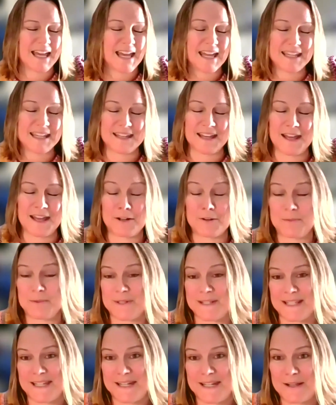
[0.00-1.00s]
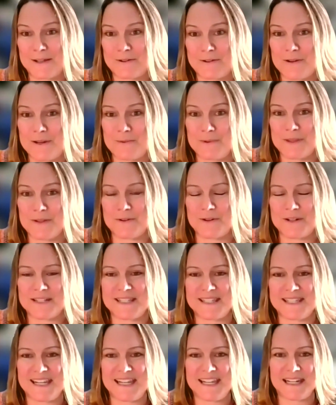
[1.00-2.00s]
I 100% agree with
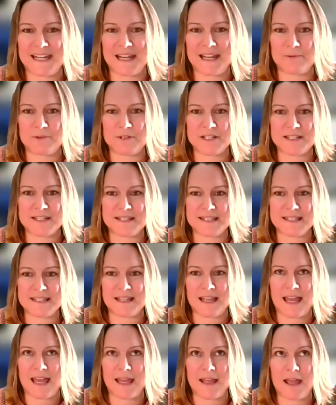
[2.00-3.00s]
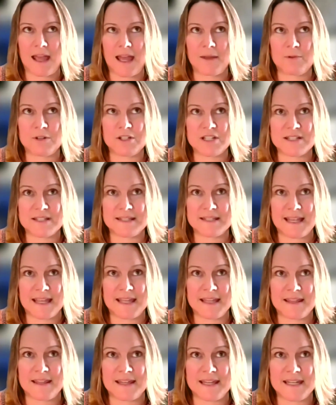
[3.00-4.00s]
Christy, and I would just
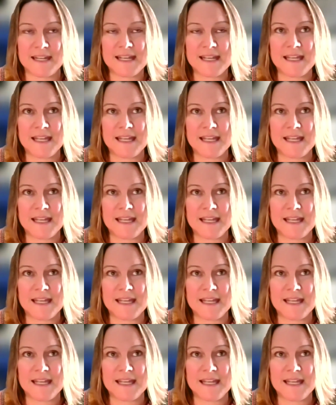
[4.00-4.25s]
say that,